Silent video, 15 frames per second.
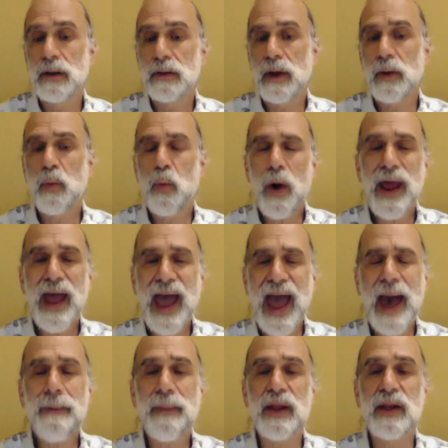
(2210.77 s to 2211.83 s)
What
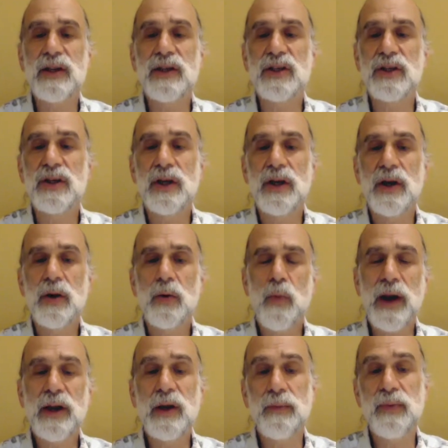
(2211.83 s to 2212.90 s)
happens
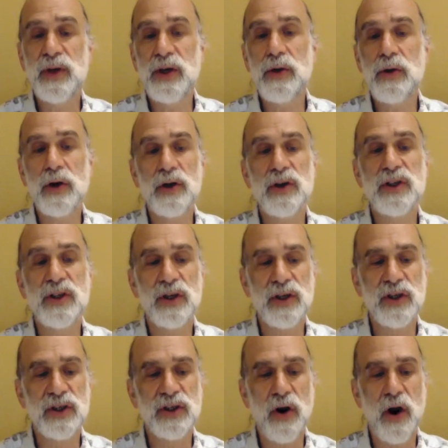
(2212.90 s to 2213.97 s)
when computers
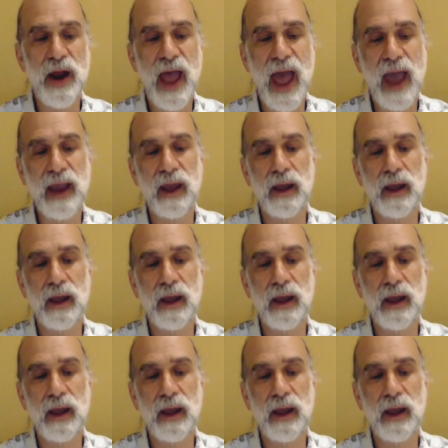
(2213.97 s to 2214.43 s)
start hacking?